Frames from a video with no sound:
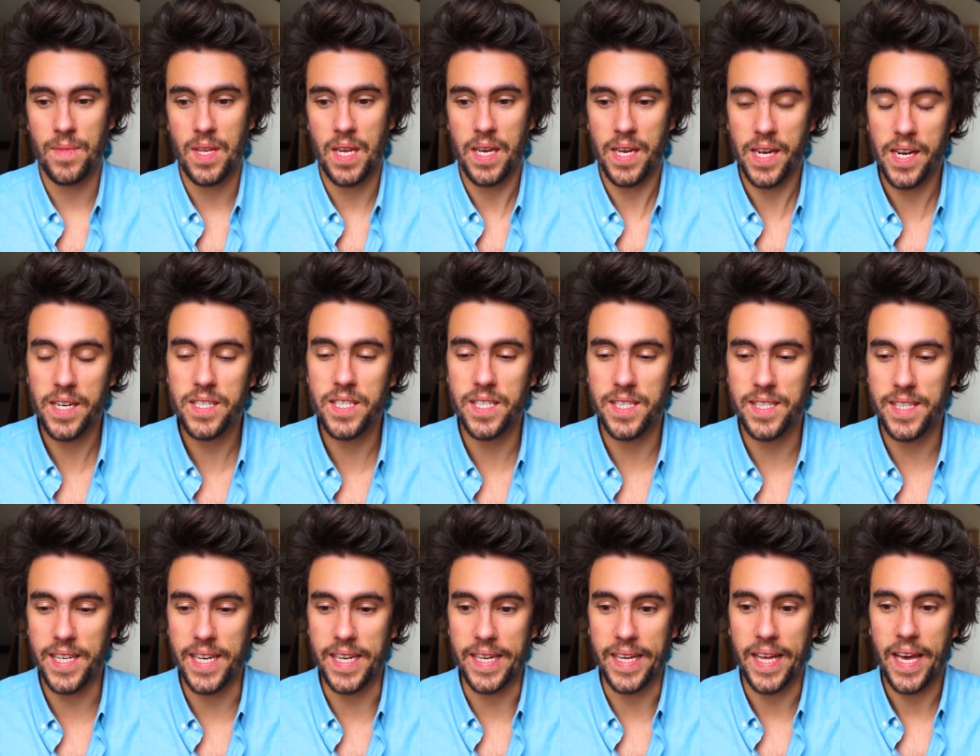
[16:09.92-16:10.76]
Here's the
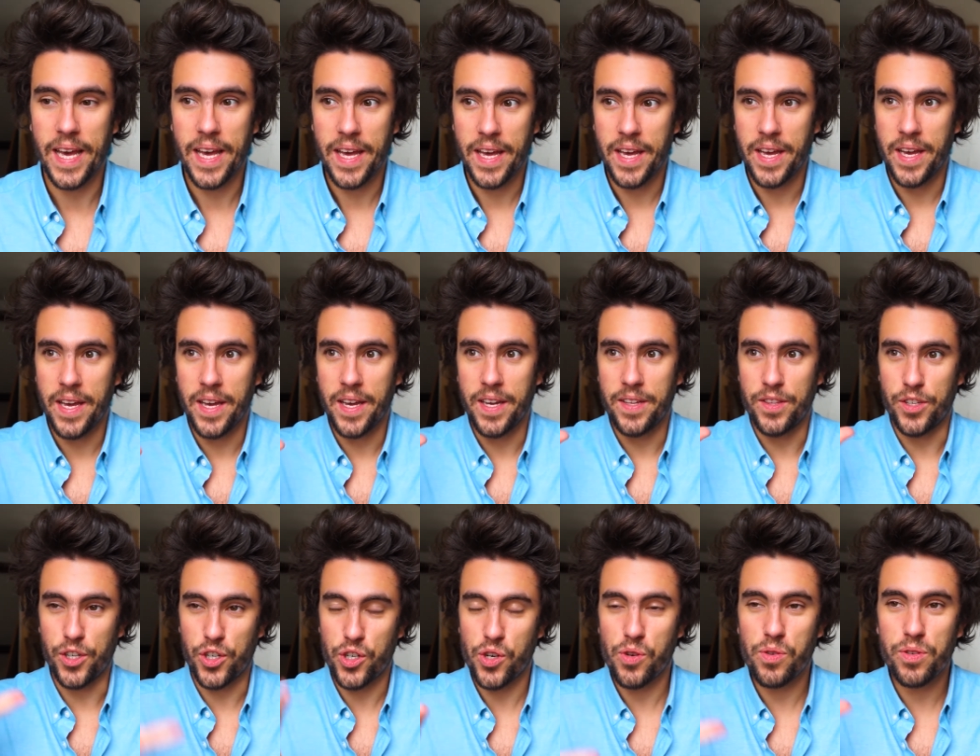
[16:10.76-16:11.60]
thing. The
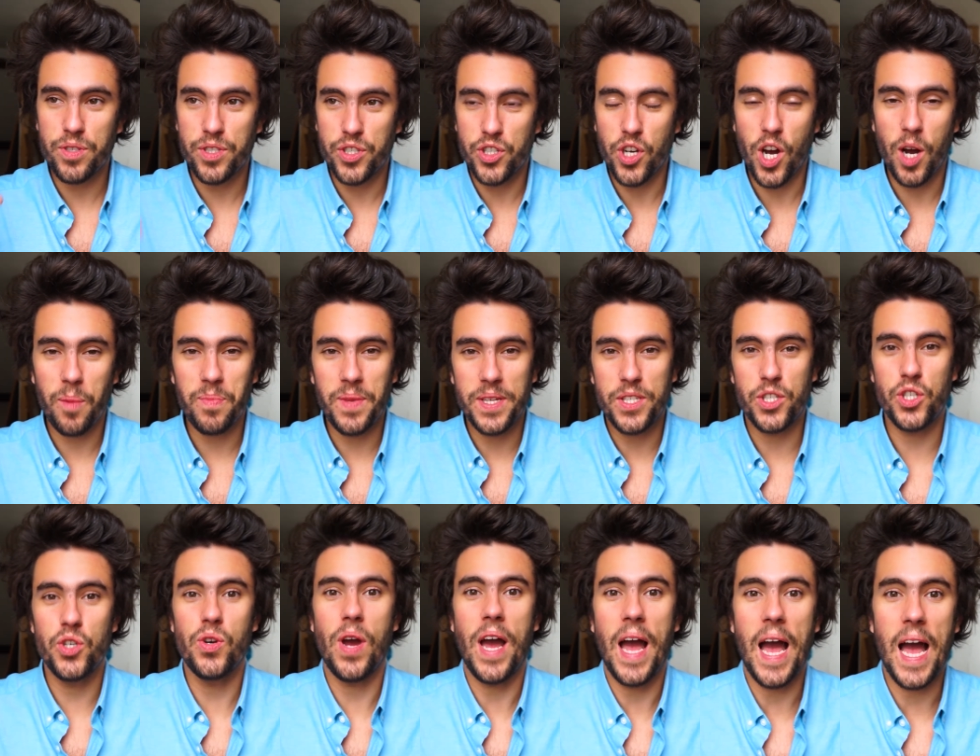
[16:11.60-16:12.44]
current job that
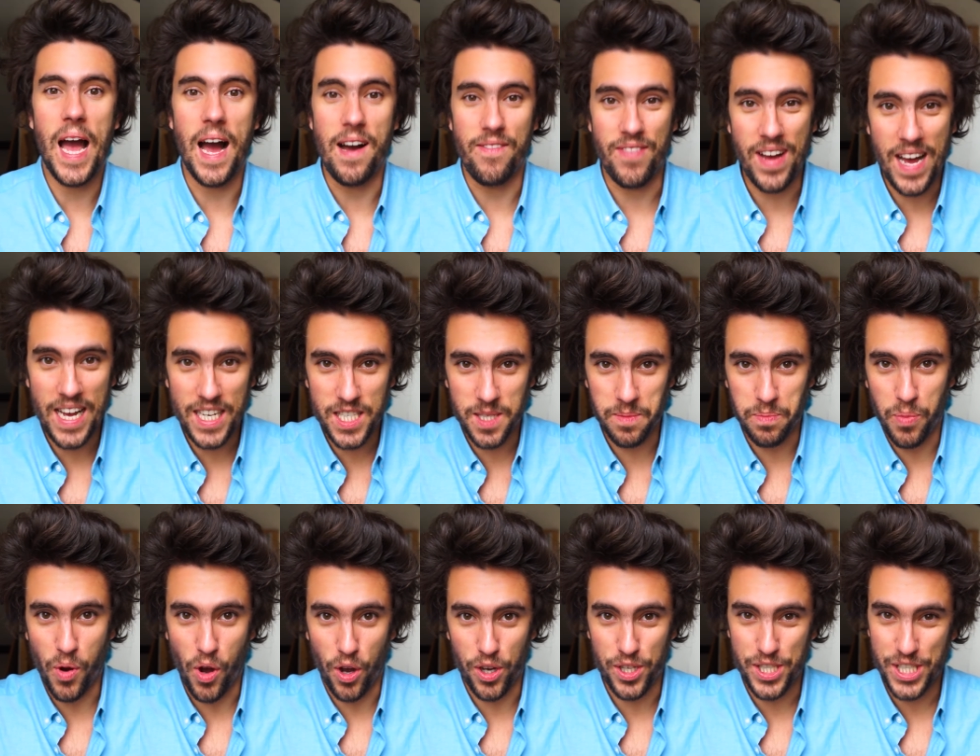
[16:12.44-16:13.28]
you have has a
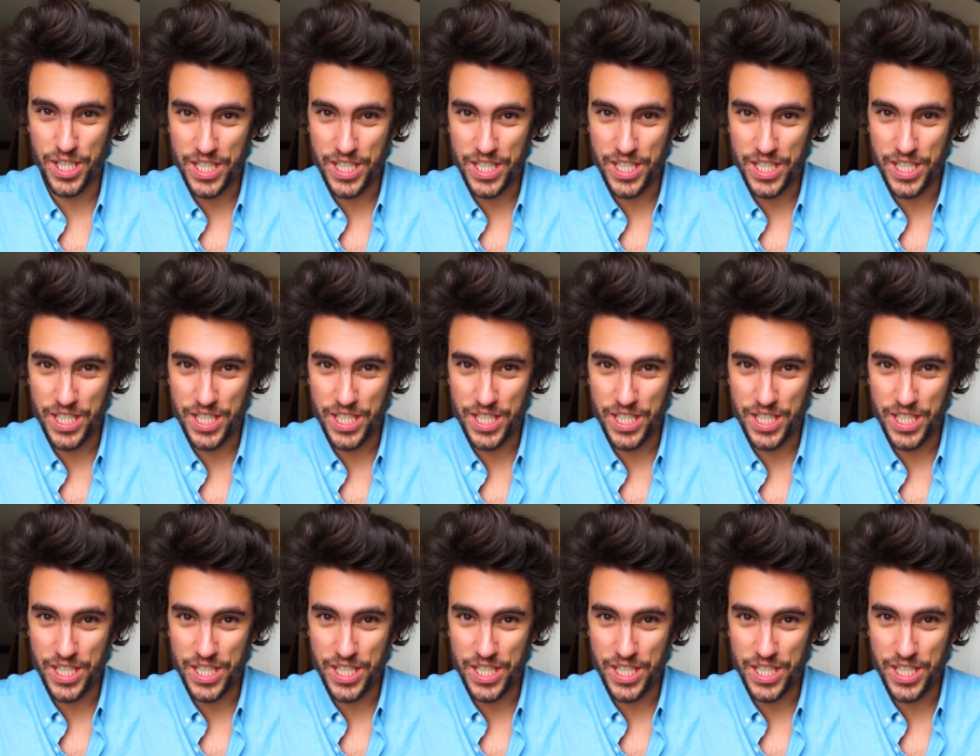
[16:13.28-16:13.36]
boss.